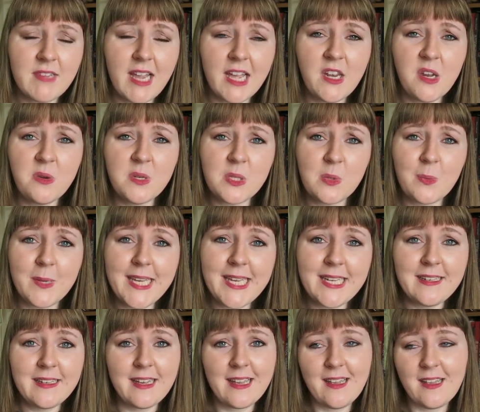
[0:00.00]
I know it's a
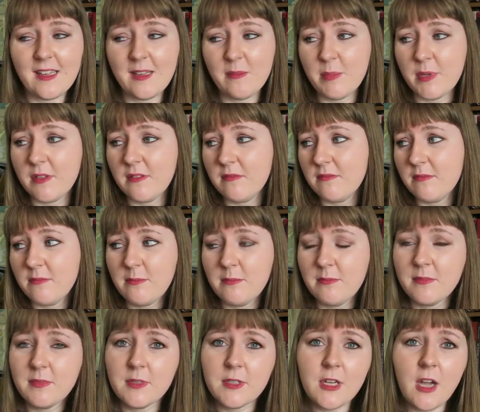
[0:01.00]
weekday, but
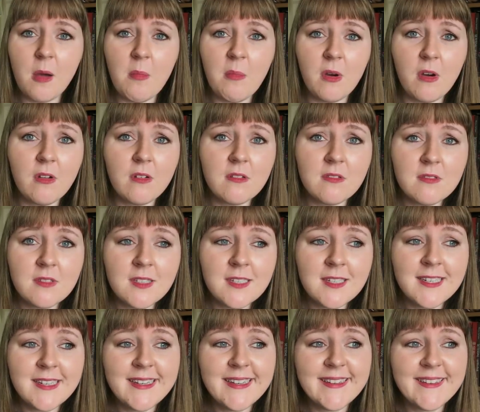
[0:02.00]
come on.
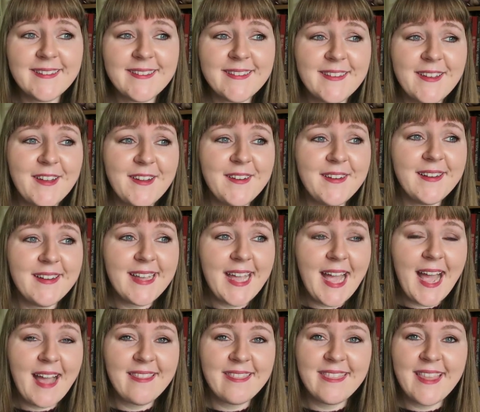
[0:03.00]
So
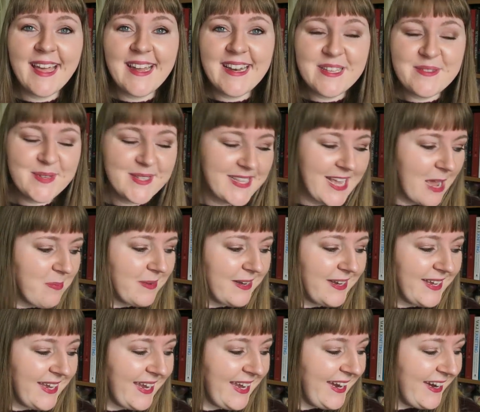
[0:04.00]
yeah, that is what's
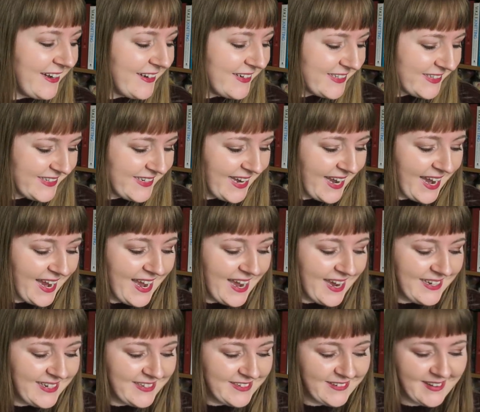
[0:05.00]
happening here today.
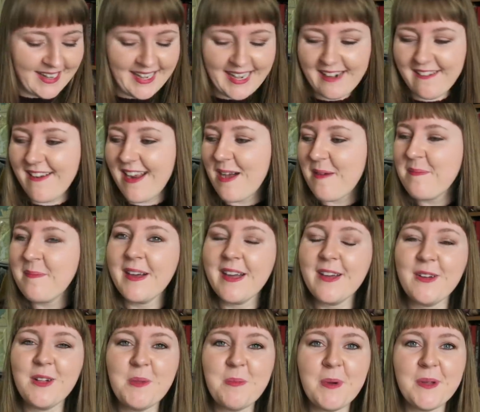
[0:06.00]
I need to clear up
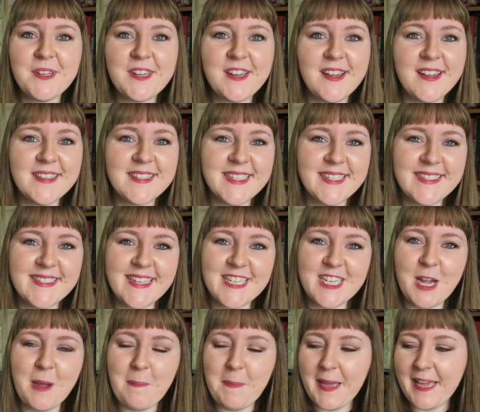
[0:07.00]
my whole podcasting
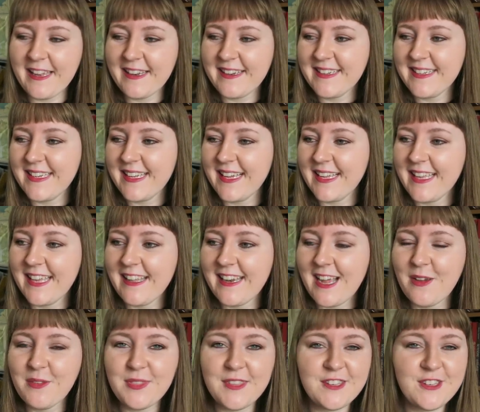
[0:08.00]
setup and get
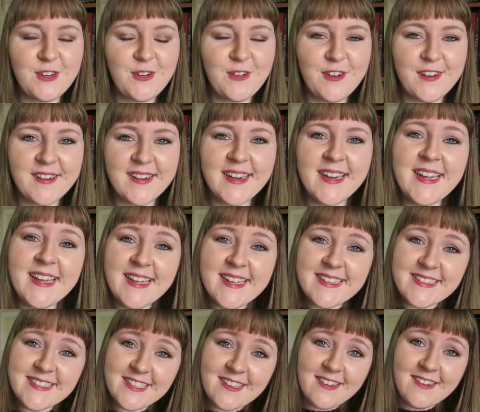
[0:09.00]
out the door.
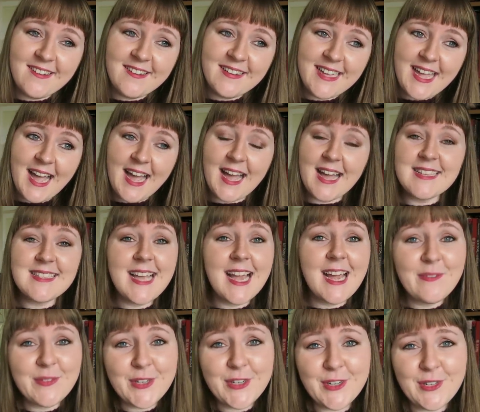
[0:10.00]
So yeah, as
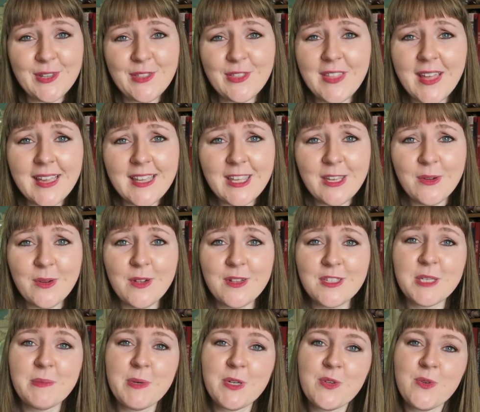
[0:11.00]
ever, thank you all
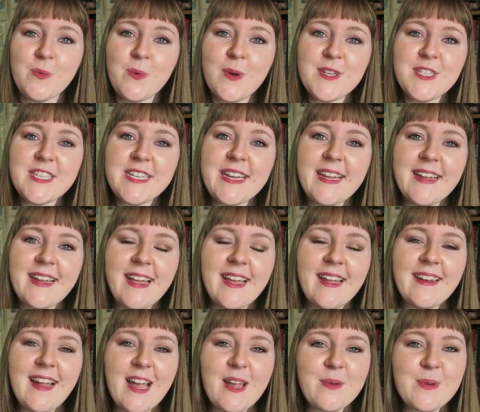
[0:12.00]
so much for watching,
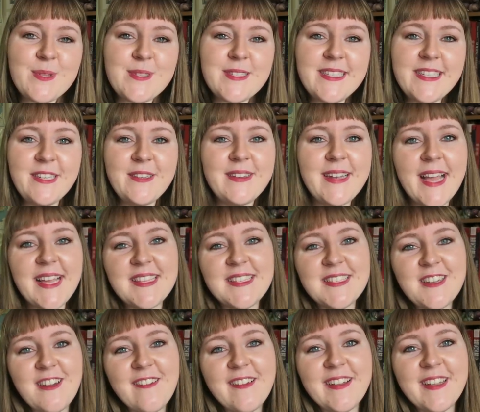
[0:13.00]
and I will see you next
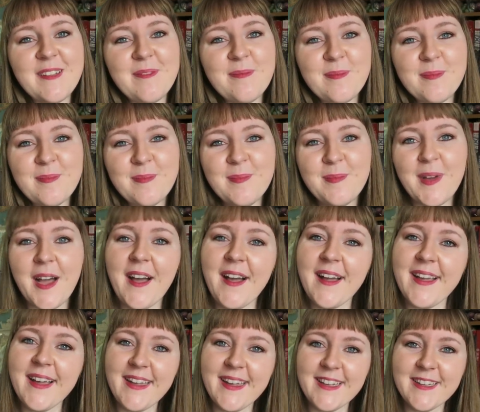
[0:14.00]
time.
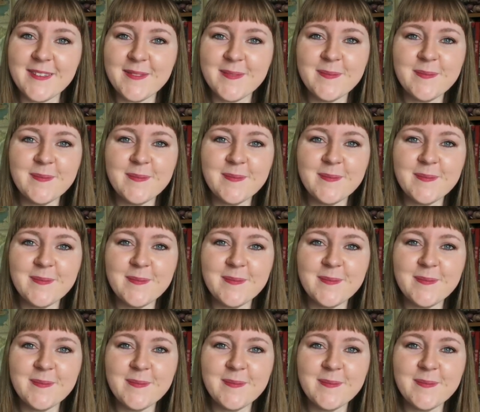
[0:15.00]
Bye.